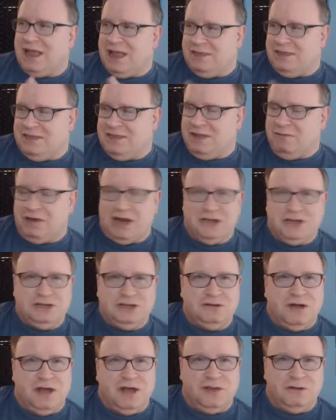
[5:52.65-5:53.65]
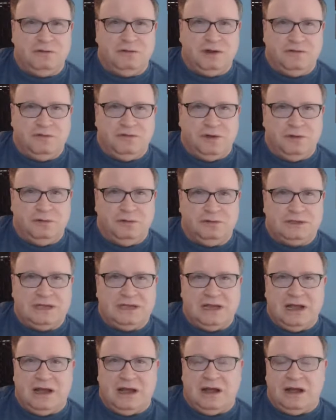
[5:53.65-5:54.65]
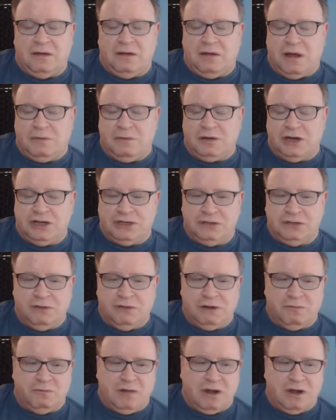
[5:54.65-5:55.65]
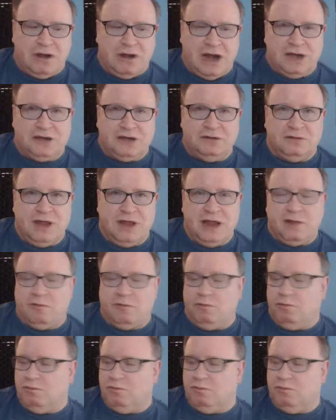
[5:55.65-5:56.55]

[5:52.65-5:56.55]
And then when I do other reviews, I'm going to do it where I do, like,